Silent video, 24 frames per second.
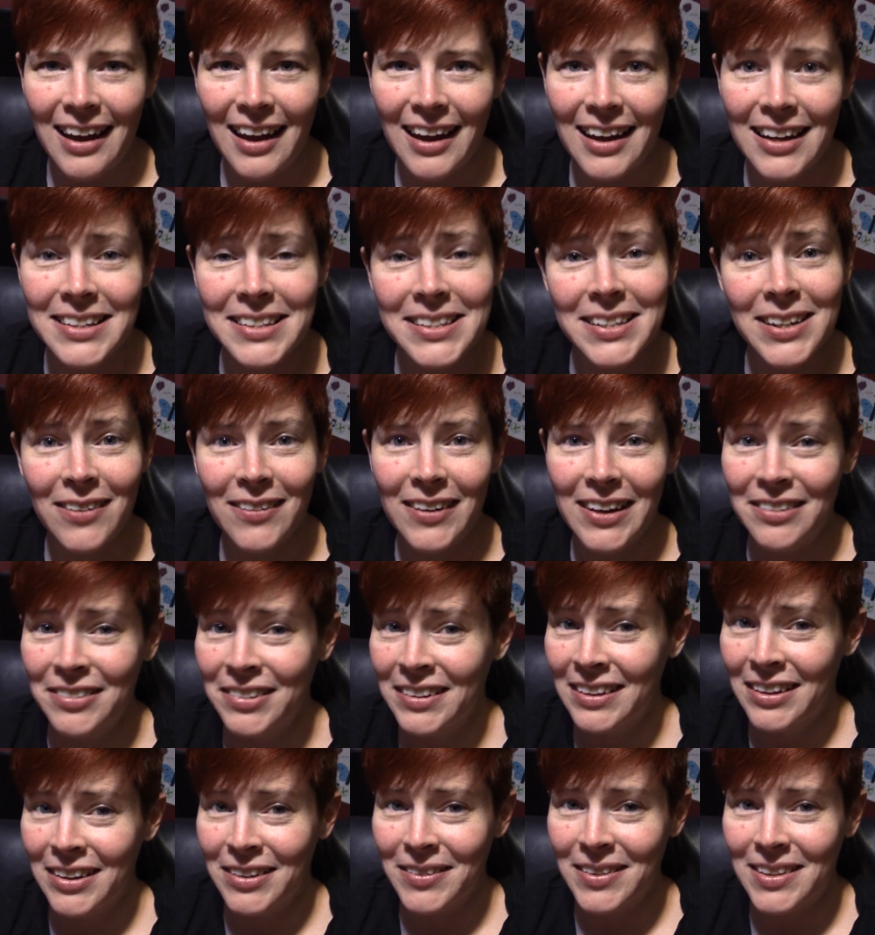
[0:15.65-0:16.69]
and so
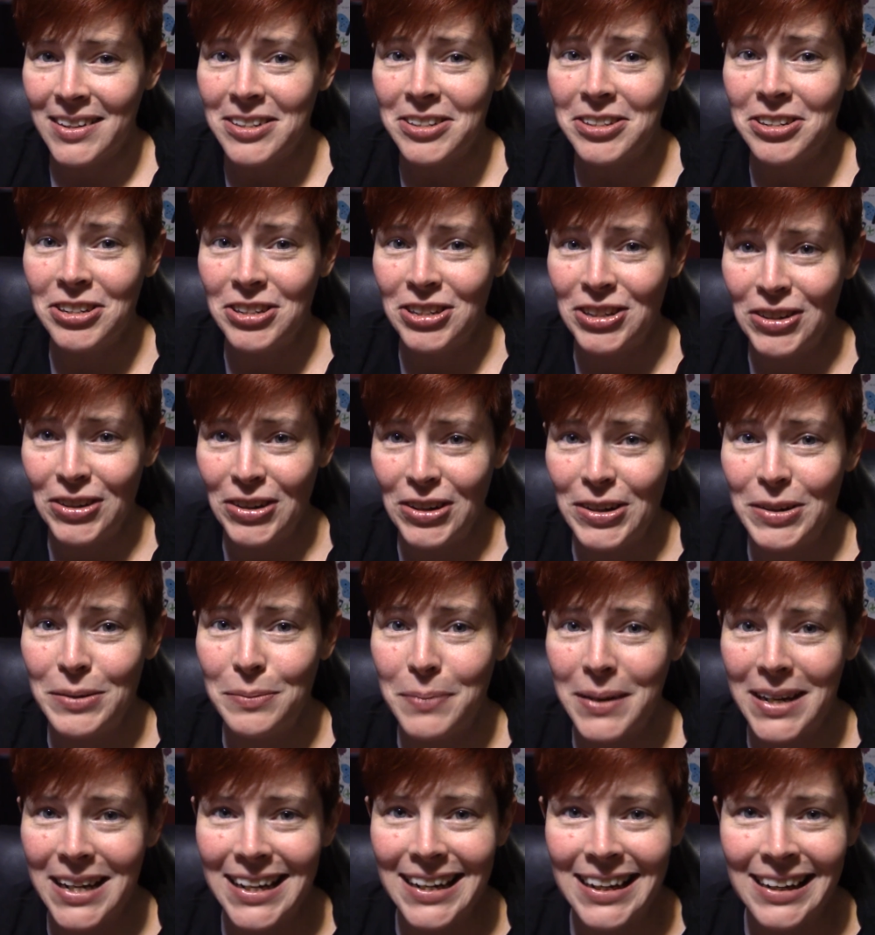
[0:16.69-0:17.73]
even though this should
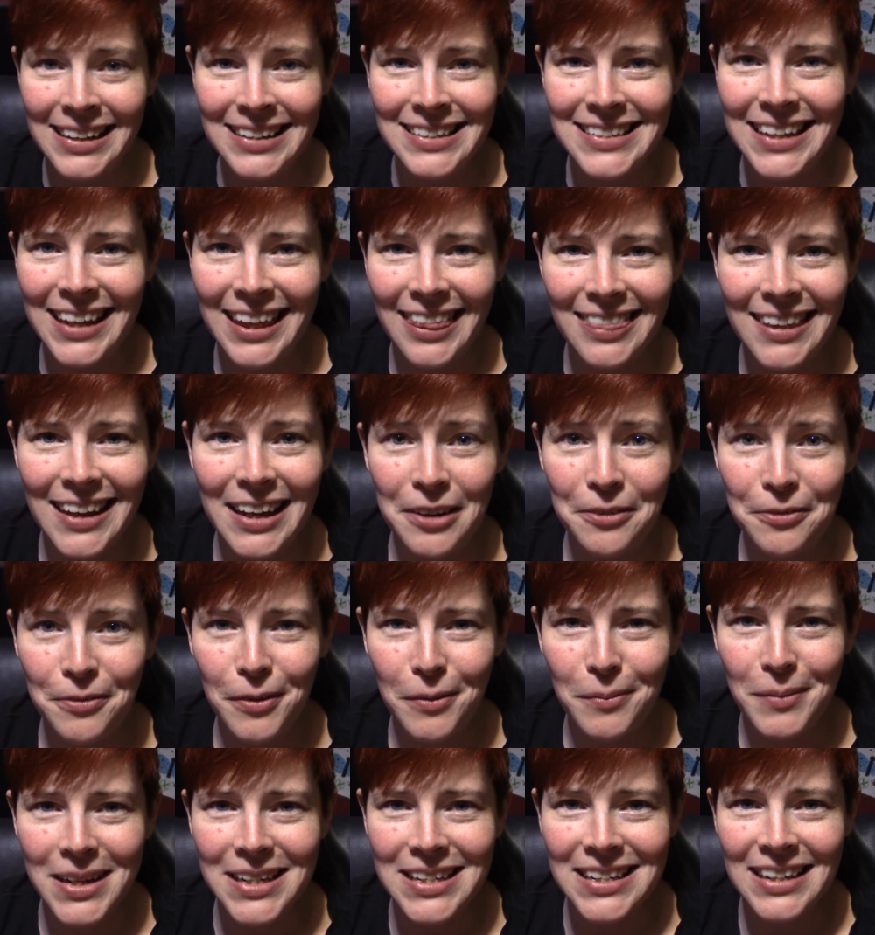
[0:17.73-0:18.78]
be an easy thing
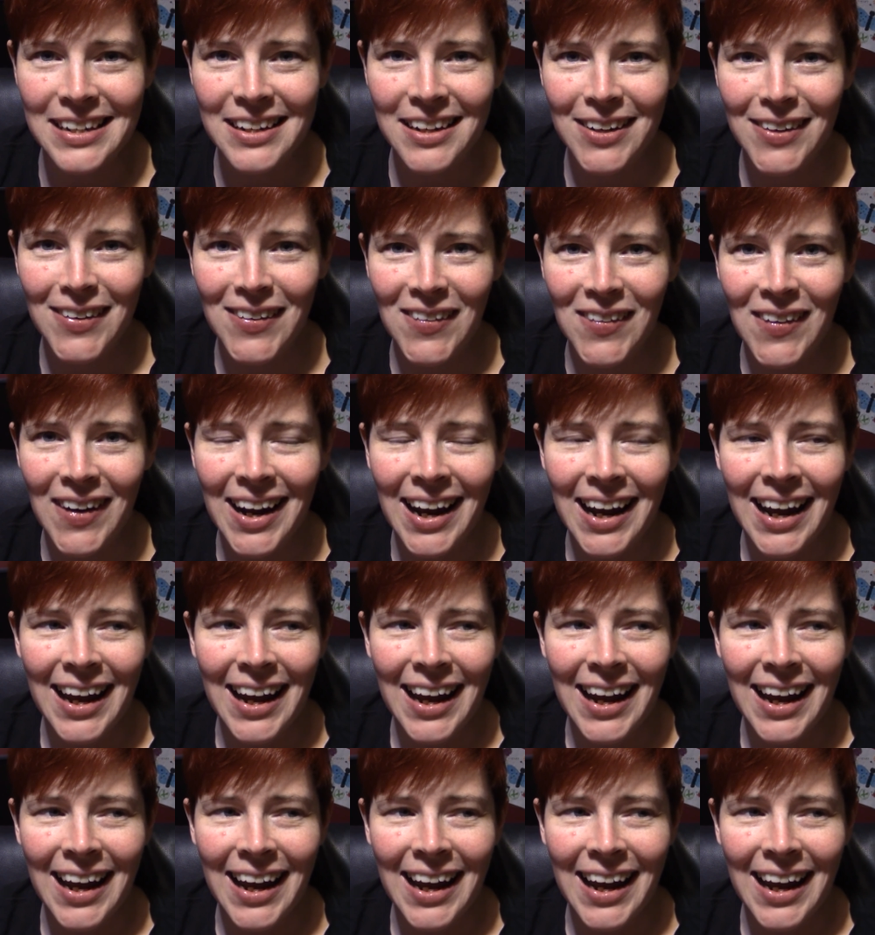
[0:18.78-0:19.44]
for me to do,